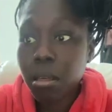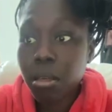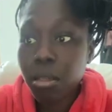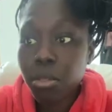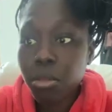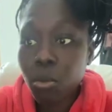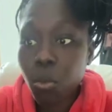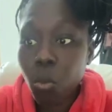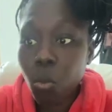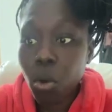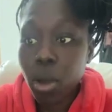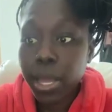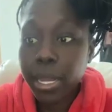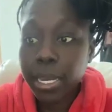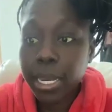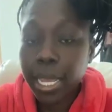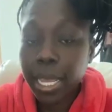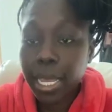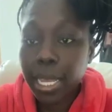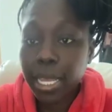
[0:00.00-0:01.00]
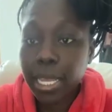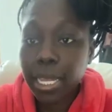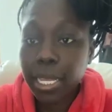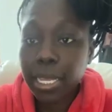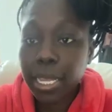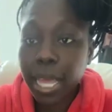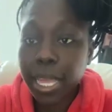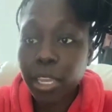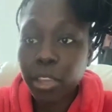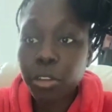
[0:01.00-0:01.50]
the one,
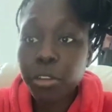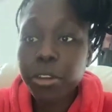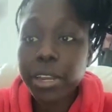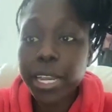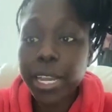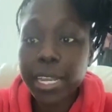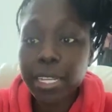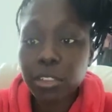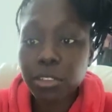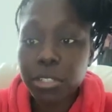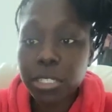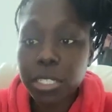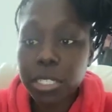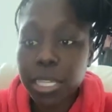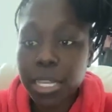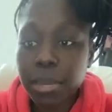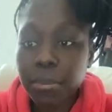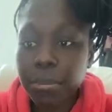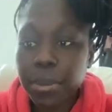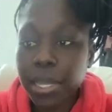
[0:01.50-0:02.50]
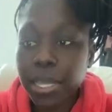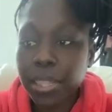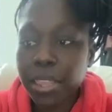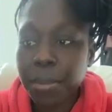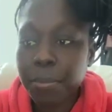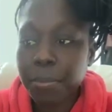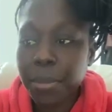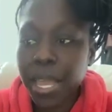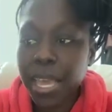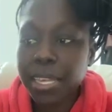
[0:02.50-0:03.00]
like, you're interested, but
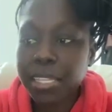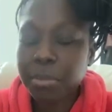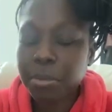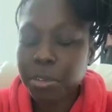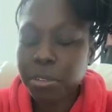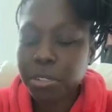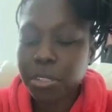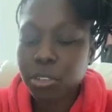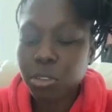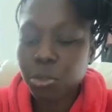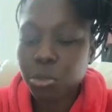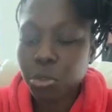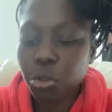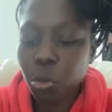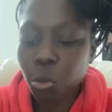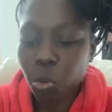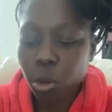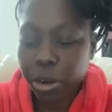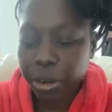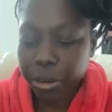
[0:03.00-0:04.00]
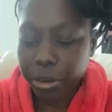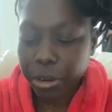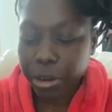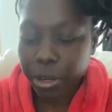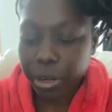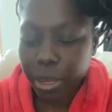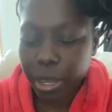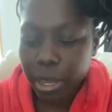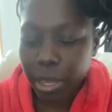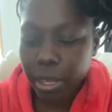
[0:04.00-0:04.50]
the man is supposed to do the
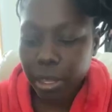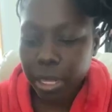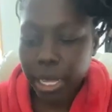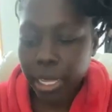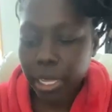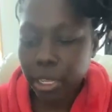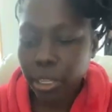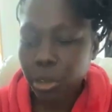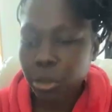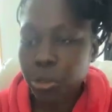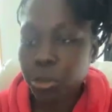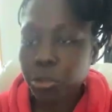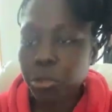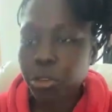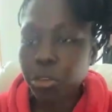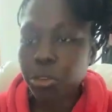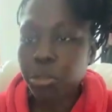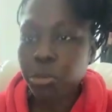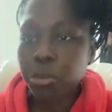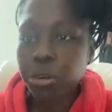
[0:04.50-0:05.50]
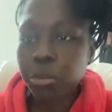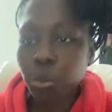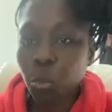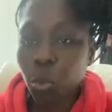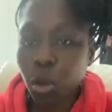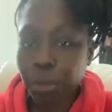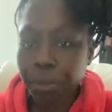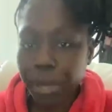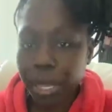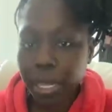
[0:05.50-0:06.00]
work. Like, you're a
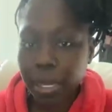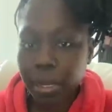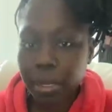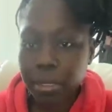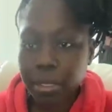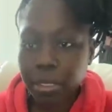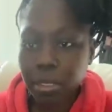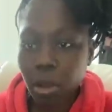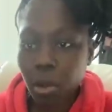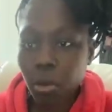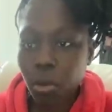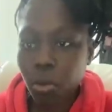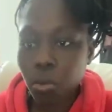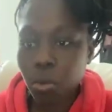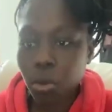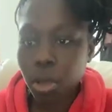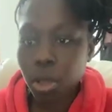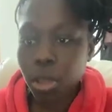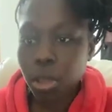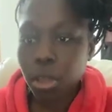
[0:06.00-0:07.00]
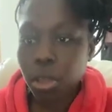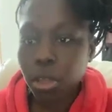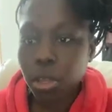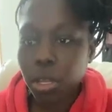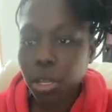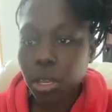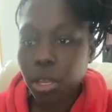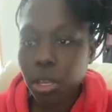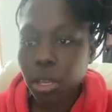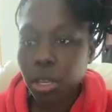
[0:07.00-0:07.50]
woman, so
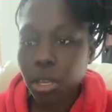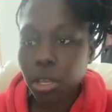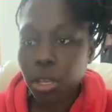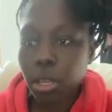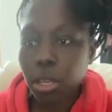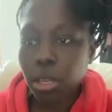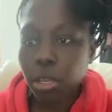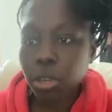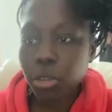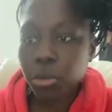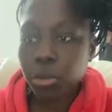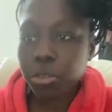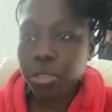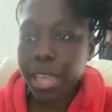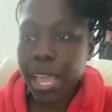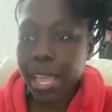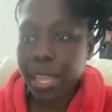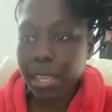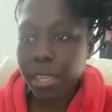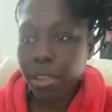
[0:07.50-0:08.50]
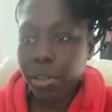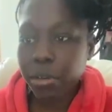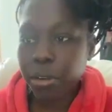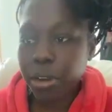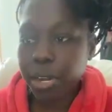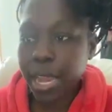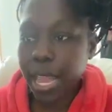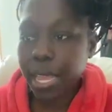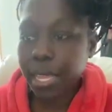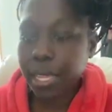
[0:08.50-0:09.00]
you're in
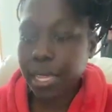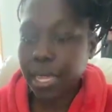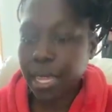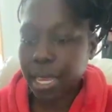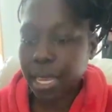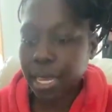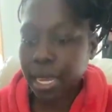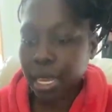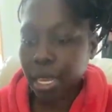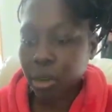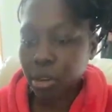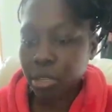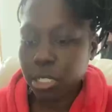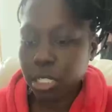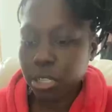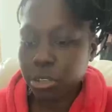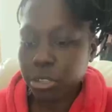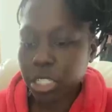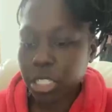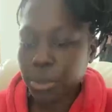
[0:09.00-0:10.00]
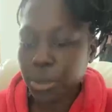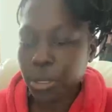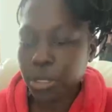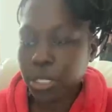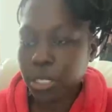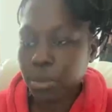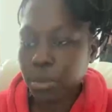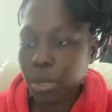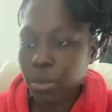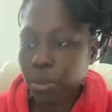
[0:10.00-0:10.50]
that yin energy. You're
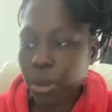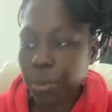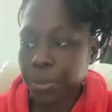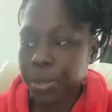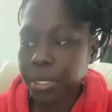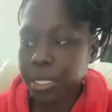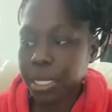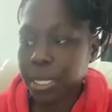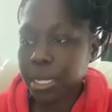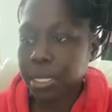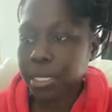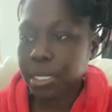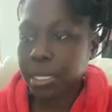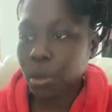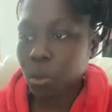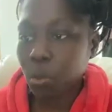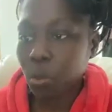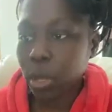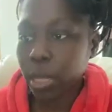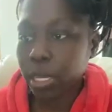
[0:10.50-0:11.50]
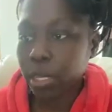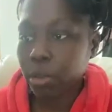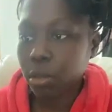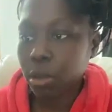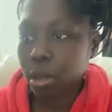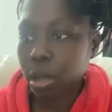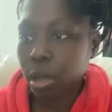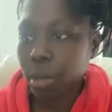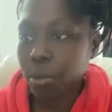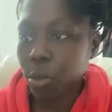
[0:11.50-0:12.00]
supposed to be representing someone
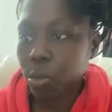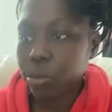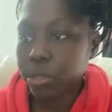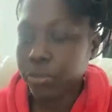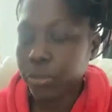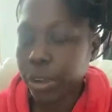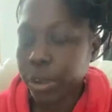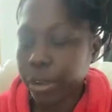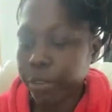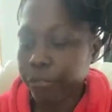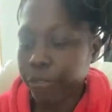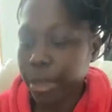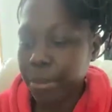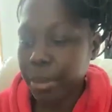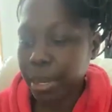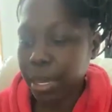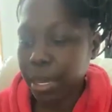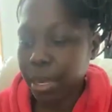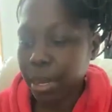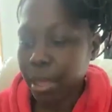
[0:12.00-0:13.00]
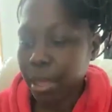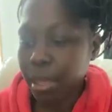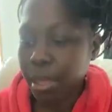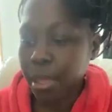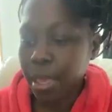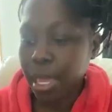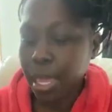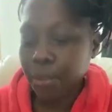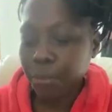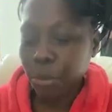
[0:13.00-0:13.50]
who's very feminine.
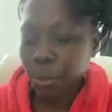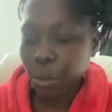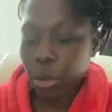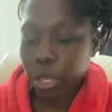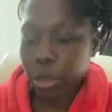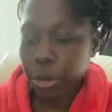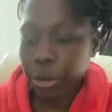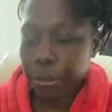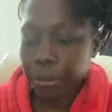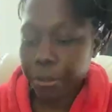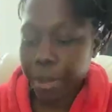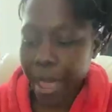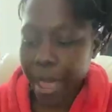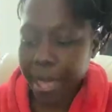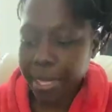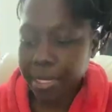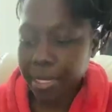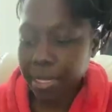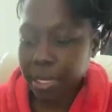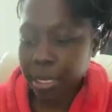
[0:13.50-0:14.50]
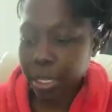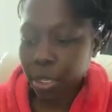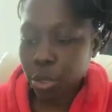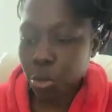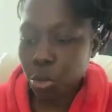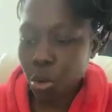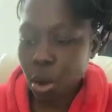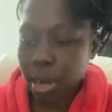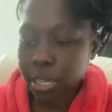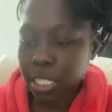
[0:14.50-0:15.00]
If when you're masculine,
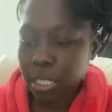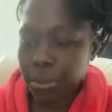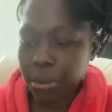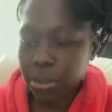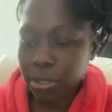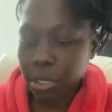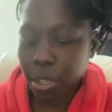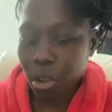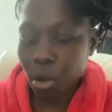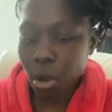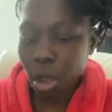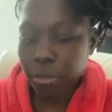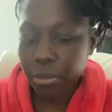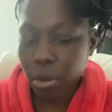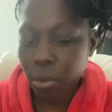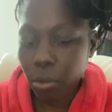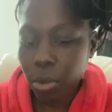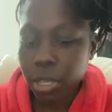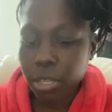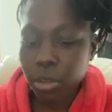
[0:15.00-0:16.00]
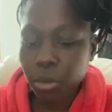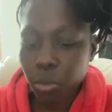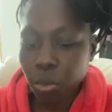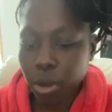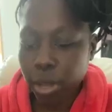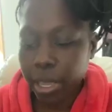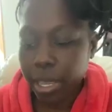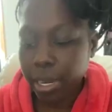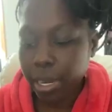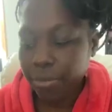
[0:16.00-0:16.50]
you are supposed to go after what you
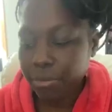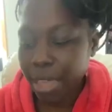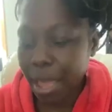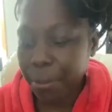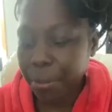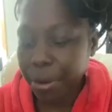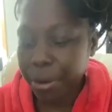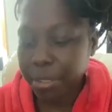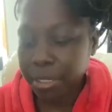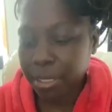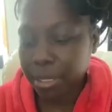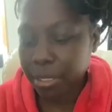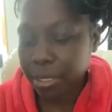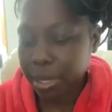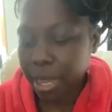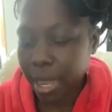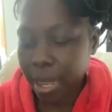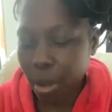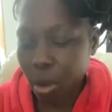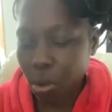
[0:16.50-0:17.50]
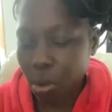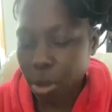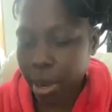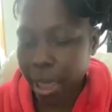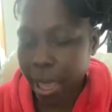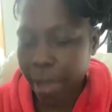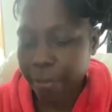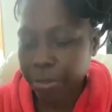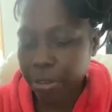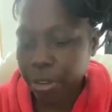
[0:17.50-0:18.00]
want. And if that person is not
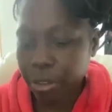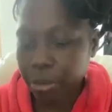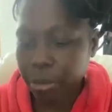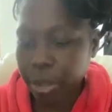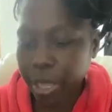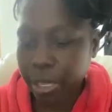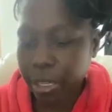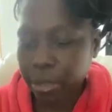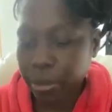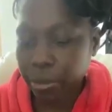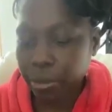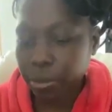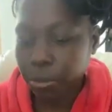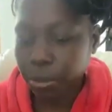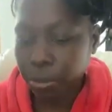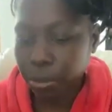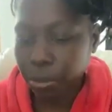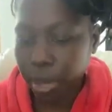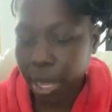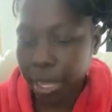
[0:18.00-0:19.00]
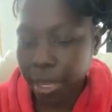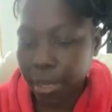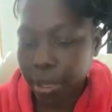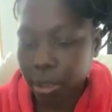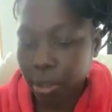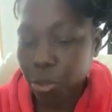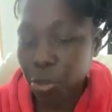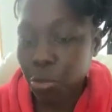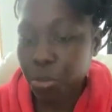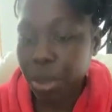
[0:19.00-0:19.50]
going after you like
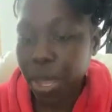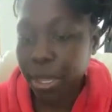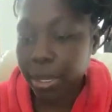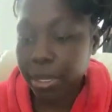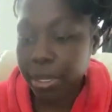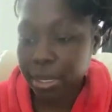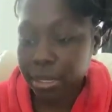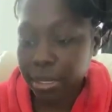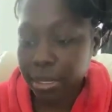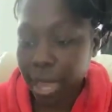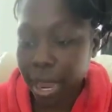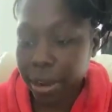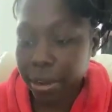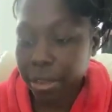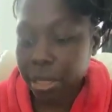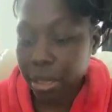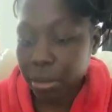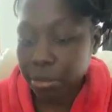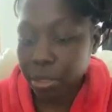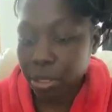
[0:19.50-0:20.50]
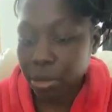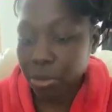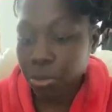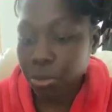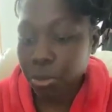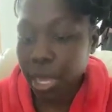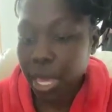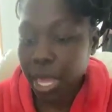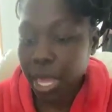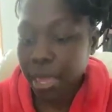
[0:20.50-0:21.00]
you may desire them
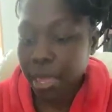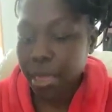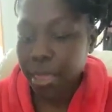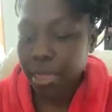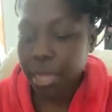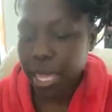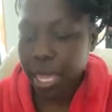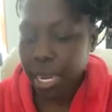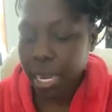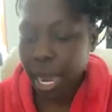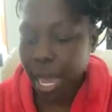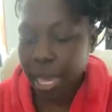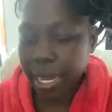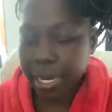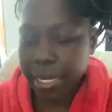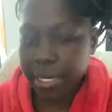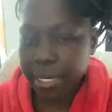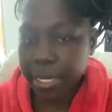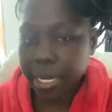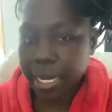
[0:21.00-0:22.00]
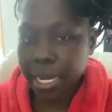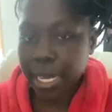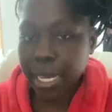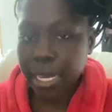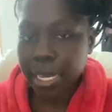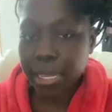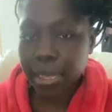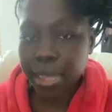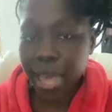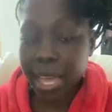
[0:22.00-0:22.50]
to, then
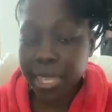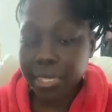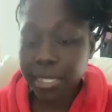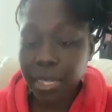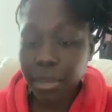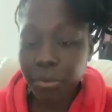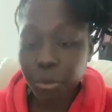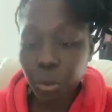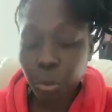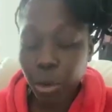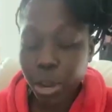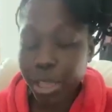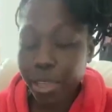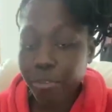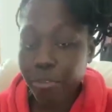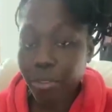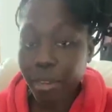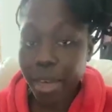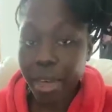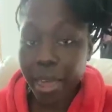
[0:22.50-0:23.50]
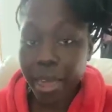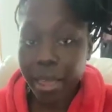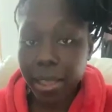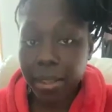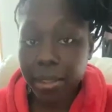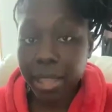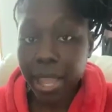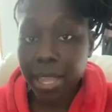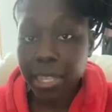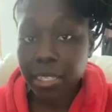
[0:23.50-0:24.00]
honestly, that's a red
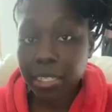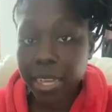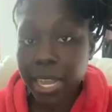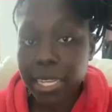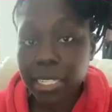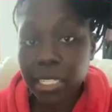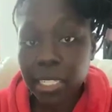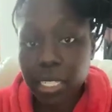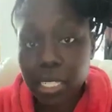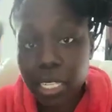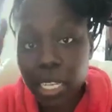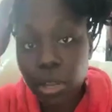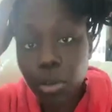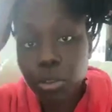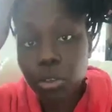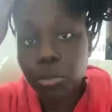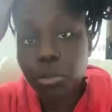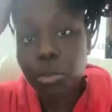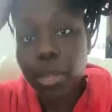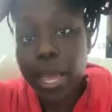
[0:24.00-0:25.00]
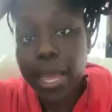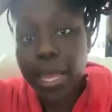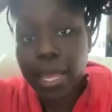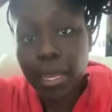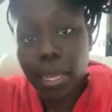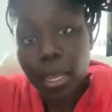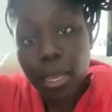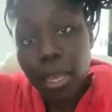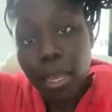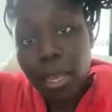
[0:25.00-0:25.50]
flag. That should tell you, like,
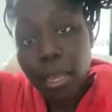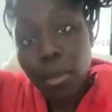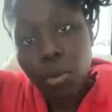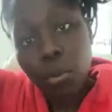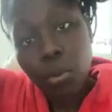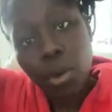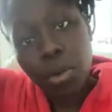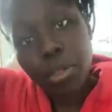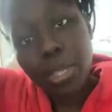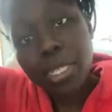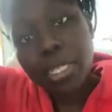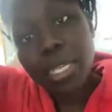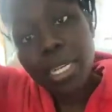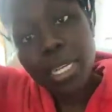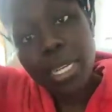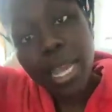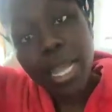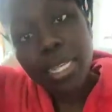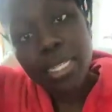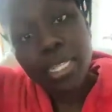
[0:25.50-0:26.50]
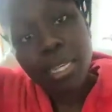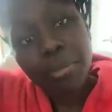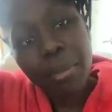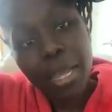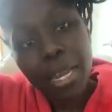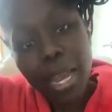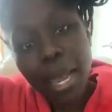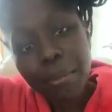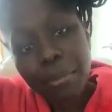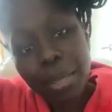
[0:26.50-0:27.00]
well, this connection
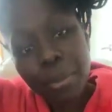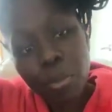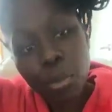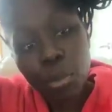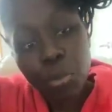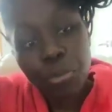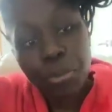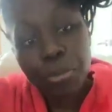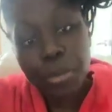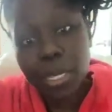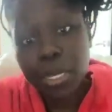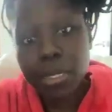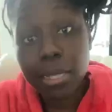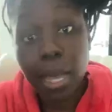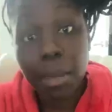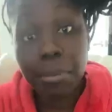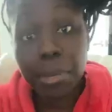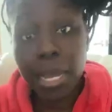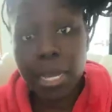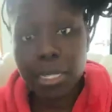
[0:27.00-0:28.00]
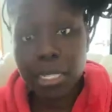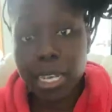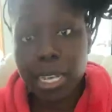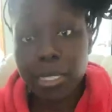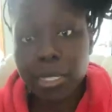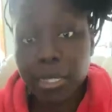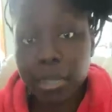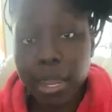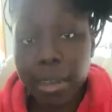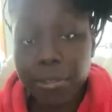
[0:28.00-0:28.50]
may not be moving because I'm not
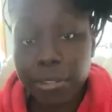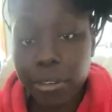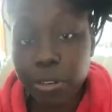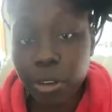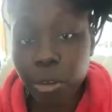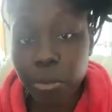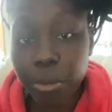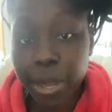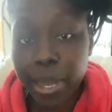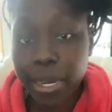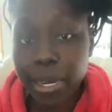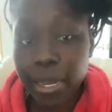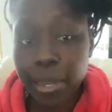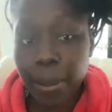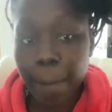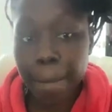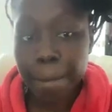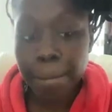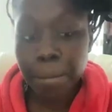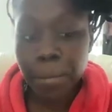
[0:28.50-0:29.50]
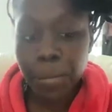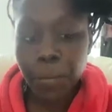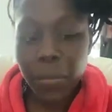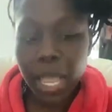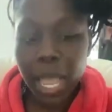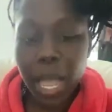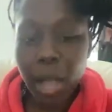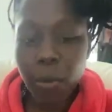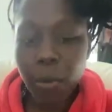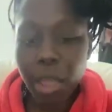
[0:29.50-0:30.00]
chasing after nobody.
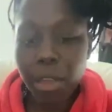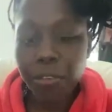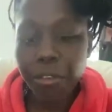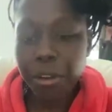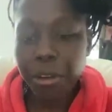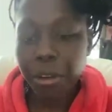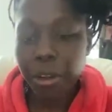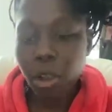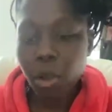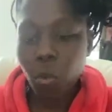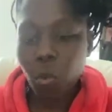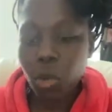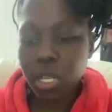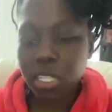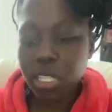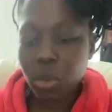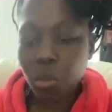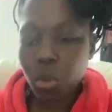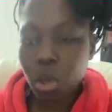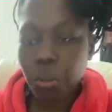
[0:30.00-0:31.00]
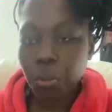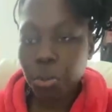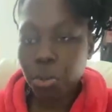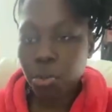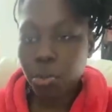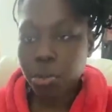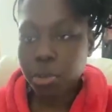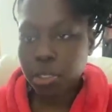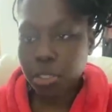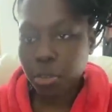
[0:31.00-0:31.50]
However, when someone
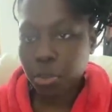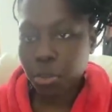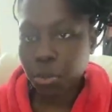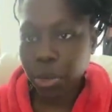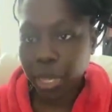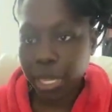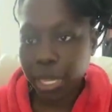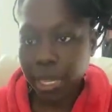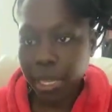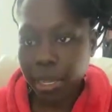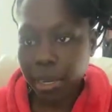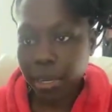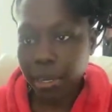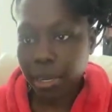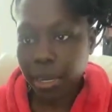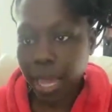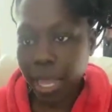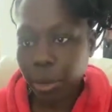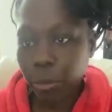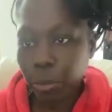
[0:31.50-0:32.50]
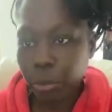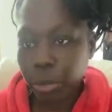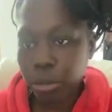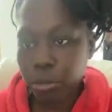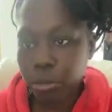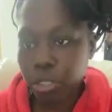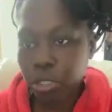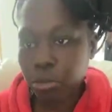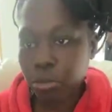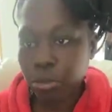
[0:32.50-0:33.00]
pulls you in, like
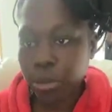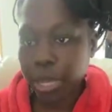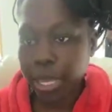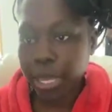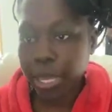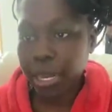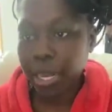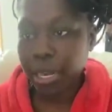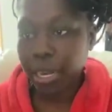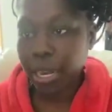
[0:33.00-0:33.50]
reels you in, and